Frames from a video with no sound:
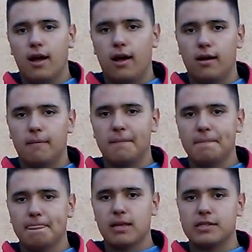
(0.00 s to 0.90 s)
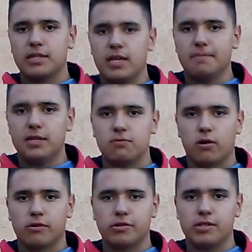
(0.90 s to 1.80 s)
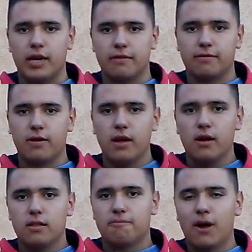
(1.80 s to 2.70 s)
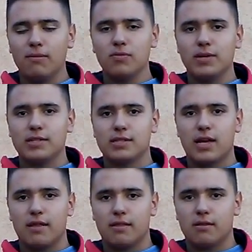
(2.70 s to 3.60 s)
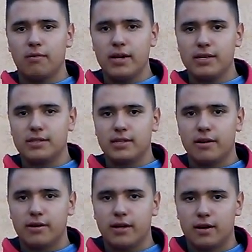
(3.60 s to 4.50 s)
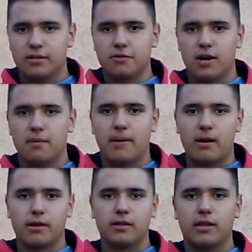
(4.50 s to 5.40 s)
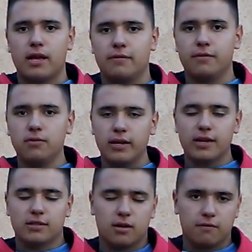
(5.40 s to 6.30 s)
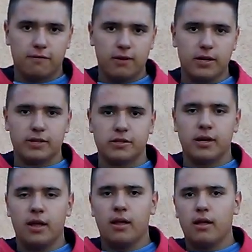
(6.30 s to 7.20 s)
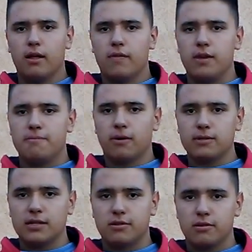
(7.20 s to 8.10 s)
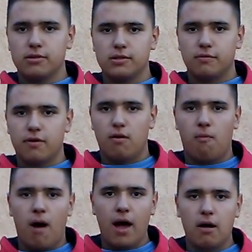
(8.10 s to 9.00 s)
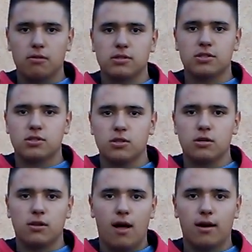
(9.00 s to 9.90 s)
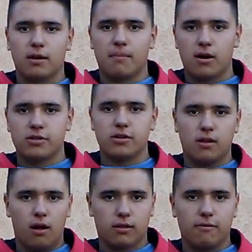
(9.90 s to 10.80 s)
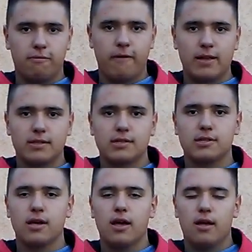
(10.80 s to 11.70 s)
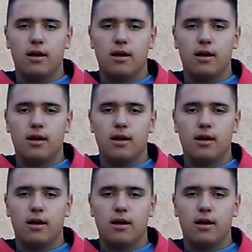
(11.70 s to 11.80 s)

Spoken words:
to keep these workers safe. The problem is that the way these security guards have gone about it. And if you look at certain footage, the protesters for a while stood along and marched along the fence,